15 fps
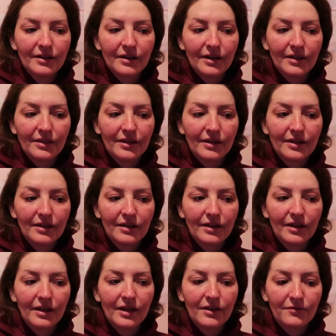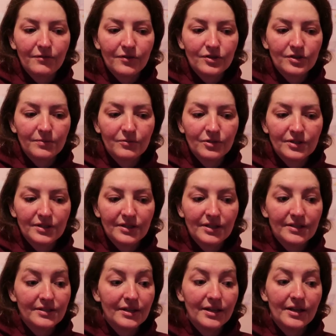I think if for some reason
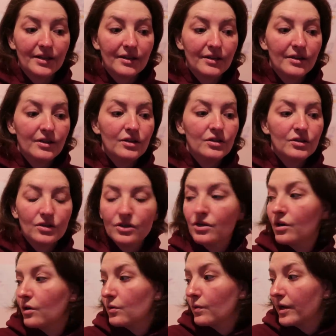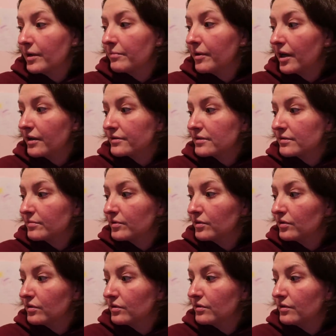they say no way
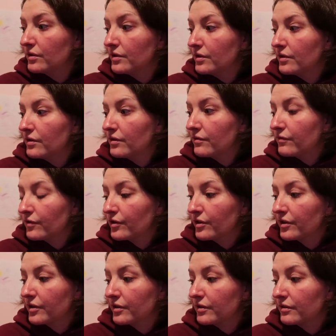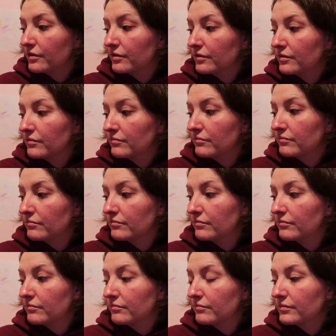possible for the
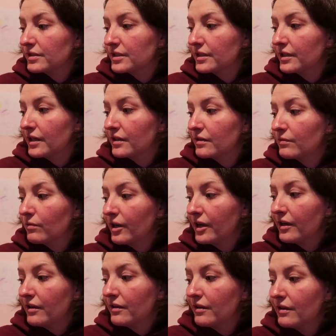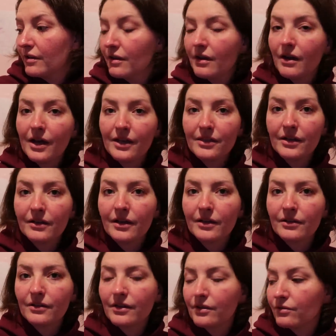sedated way, I think I
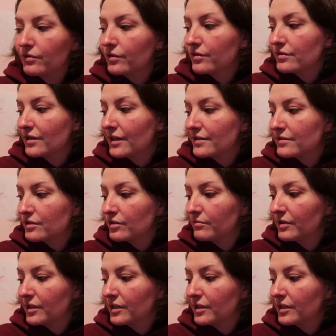could get through those last two